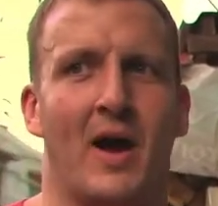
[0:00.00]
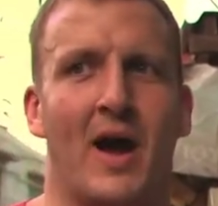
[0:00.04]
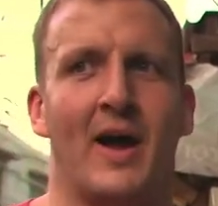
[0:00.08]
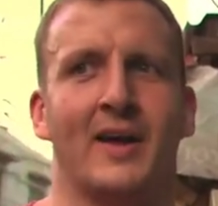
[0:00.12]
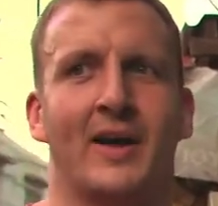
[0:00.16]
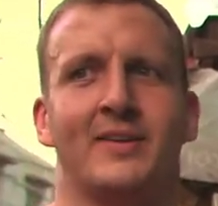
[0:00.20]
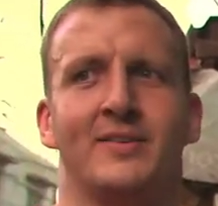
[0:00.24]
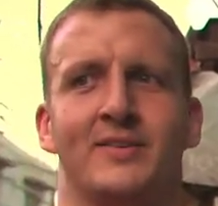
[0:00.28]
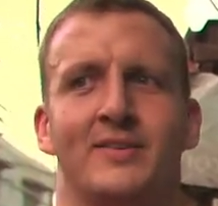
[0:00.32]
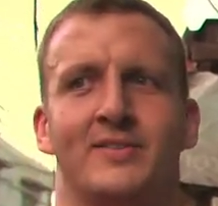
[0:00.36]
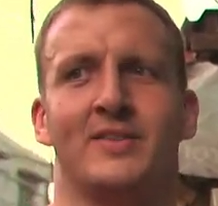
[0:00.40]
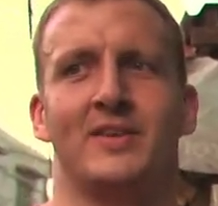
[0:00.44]

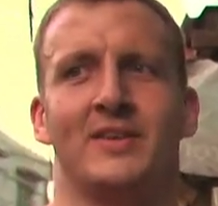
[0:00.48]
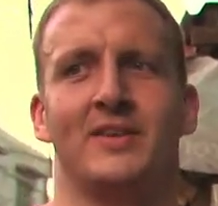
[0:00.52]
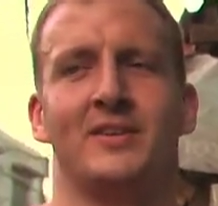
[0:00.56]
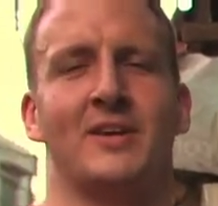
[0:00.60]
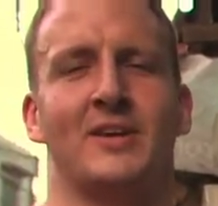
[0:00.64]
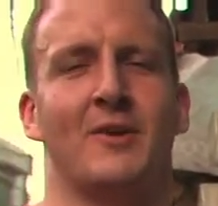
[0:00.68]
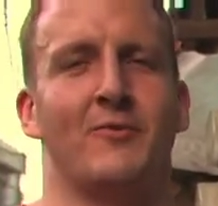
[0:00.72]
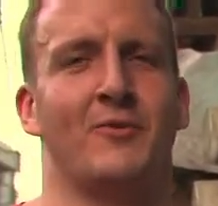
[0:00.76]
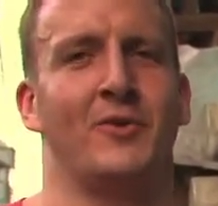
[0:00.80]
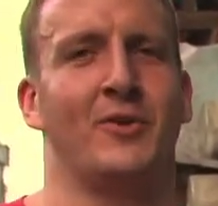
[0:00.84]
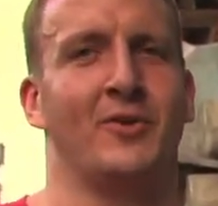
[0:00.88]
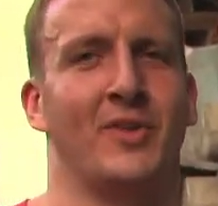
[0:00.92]
I can see
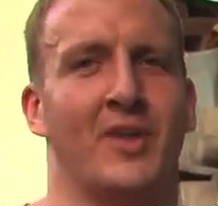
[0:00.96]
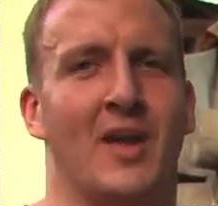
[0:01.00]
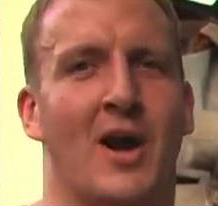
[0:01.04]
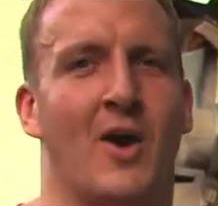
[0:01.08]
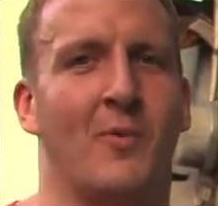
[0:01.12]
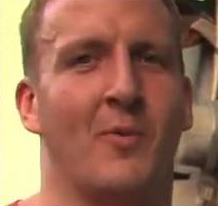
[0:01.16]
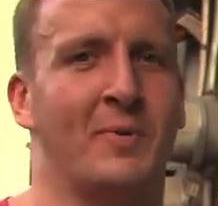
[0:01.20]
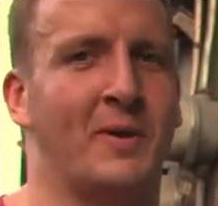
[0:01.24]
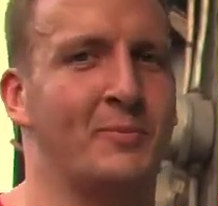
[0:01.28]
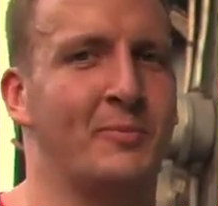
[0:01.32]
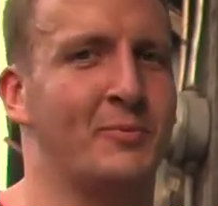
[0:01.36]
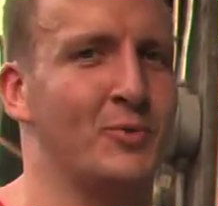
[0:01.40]
definitely
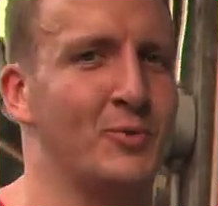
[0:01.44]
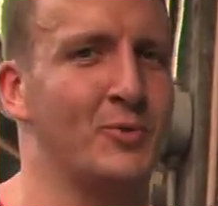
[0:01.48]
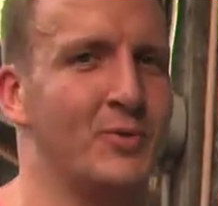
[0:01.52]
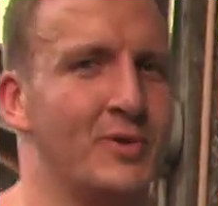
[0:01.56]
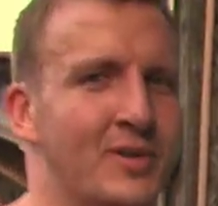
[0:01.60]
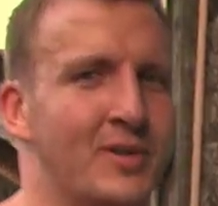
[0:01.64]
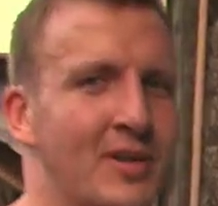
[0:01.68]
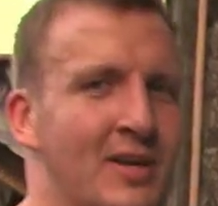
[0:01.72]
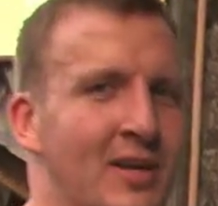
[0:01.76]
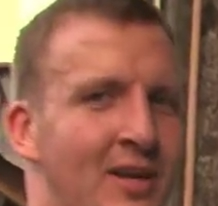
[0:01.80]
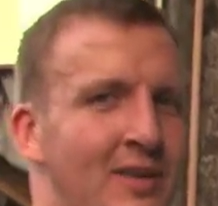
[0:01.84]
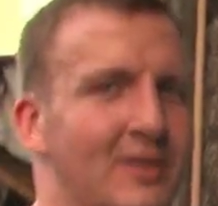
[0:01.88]
how people
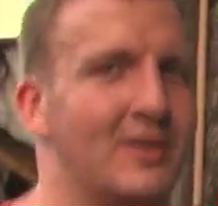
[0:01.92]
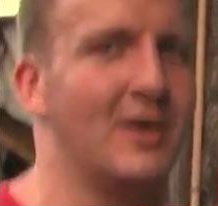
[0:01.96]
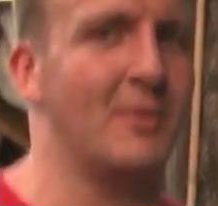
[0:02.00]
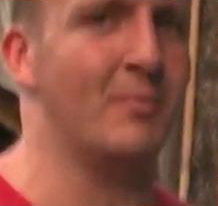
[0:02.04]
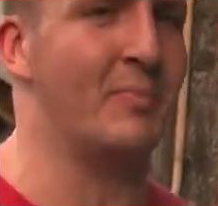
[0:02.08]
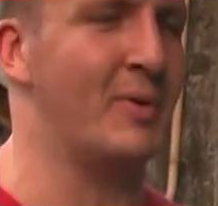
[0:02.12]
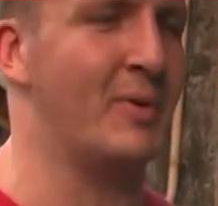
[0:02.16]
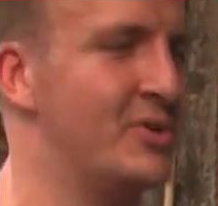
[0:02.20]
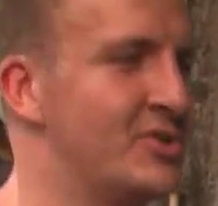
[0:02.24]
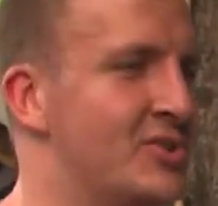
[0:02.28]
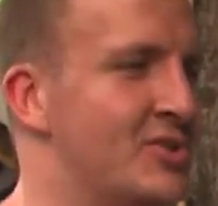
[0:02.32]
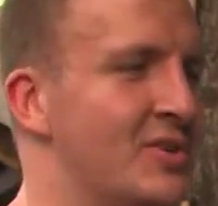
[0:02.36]
would eat a
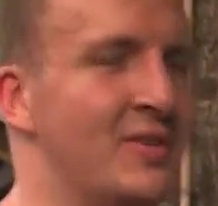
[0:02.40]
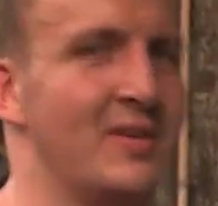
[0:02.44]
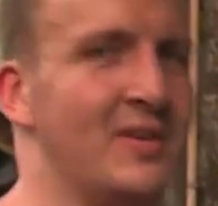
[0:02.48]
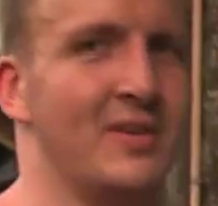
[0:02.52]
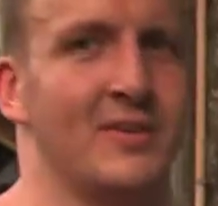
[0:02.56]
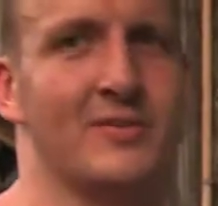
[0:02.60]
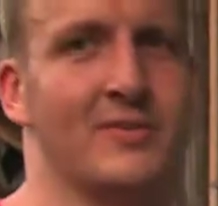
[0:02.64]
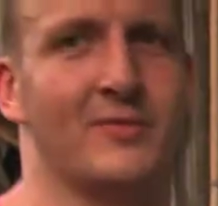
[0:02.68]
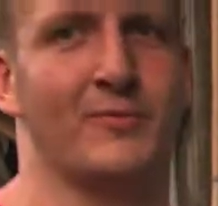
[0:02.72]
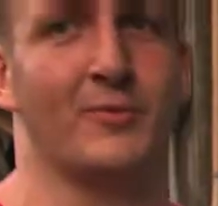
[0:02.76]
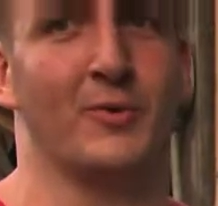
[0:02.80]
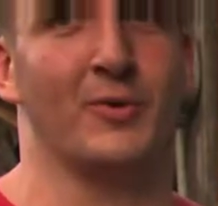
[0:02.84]
bunch of
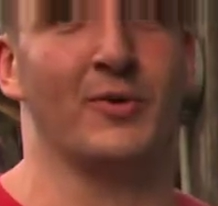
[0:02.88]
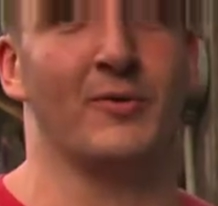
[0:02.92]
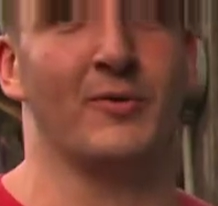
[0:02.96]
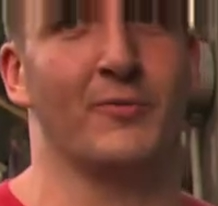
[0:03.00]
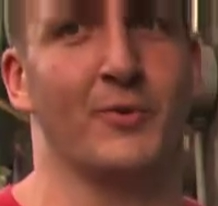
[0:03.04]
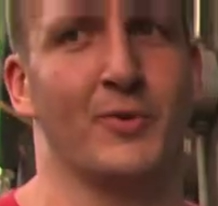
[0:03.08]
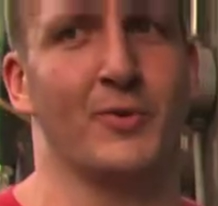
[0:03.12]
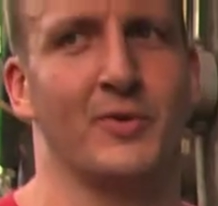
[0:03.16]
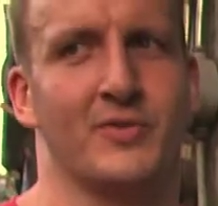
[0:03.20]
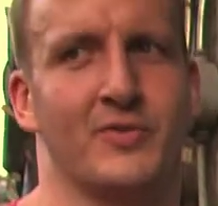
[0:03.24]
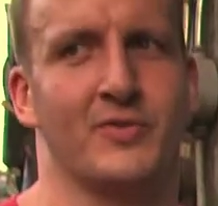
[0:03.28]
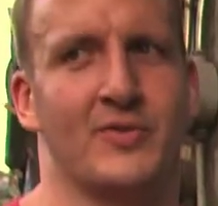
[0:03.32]
these for,
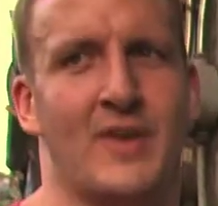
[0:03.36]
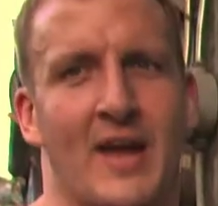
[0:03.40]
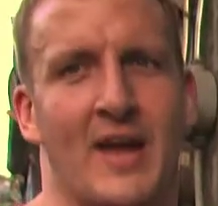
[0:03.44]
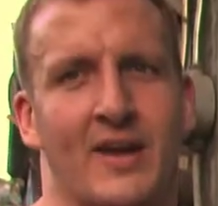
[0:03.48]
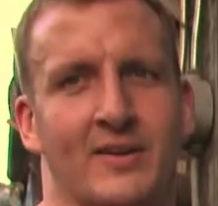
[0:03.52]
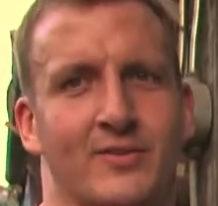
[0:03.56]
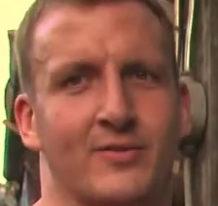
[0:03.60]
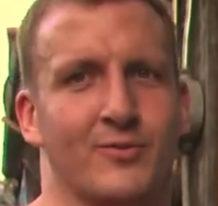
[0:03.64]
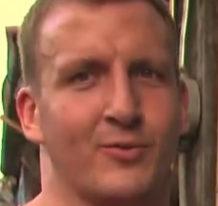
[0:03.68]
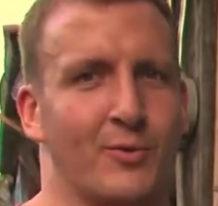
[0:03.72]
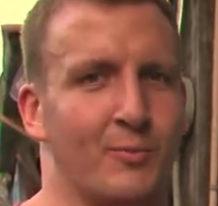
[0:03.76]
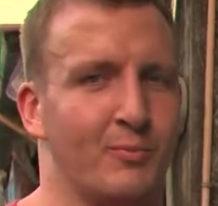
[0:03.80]
for
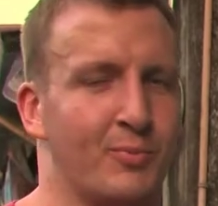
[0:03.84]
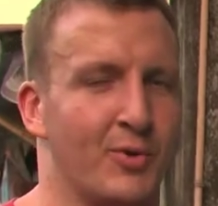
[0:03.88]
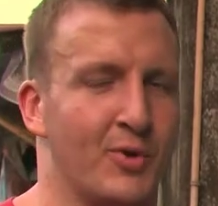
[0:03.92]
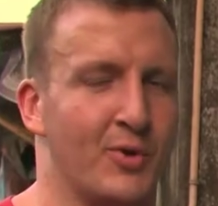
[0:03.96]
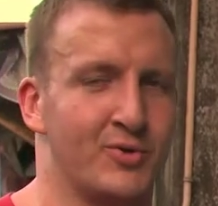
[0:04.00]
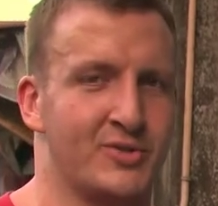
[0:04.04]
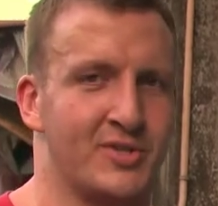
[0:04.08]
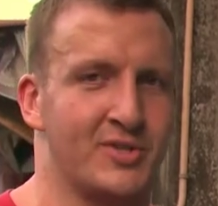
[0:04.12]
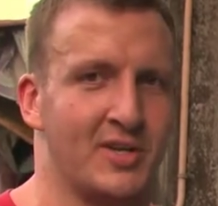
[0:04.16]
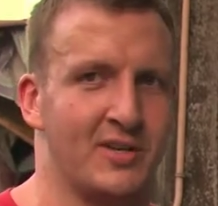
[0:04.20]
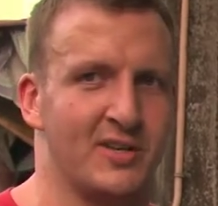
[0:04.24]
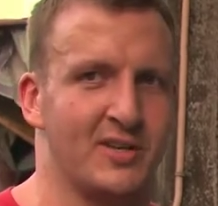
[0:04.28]
snacks, for
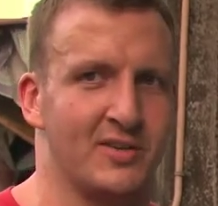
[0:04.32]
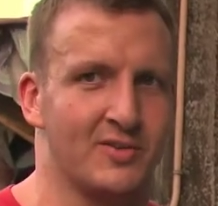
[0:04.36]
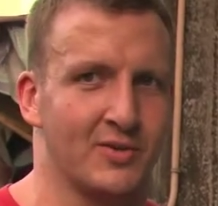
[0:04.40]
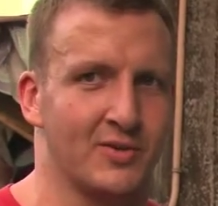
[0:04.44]
protein.